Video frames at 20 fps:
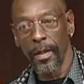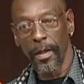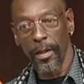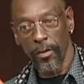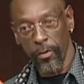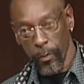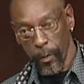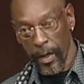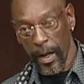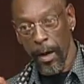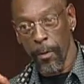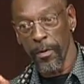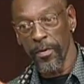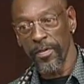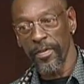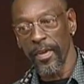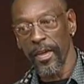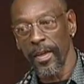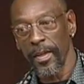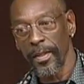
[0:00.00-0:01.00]
is what I would
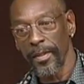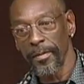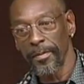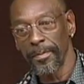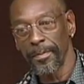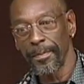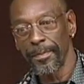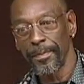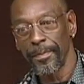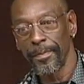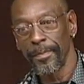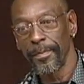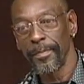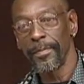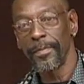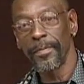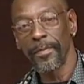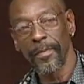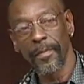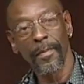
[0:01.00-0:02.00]
say.
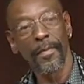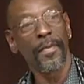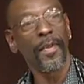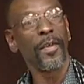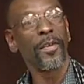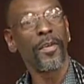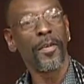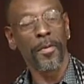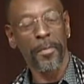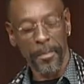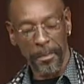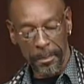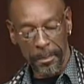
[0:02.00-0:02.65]
Thank you.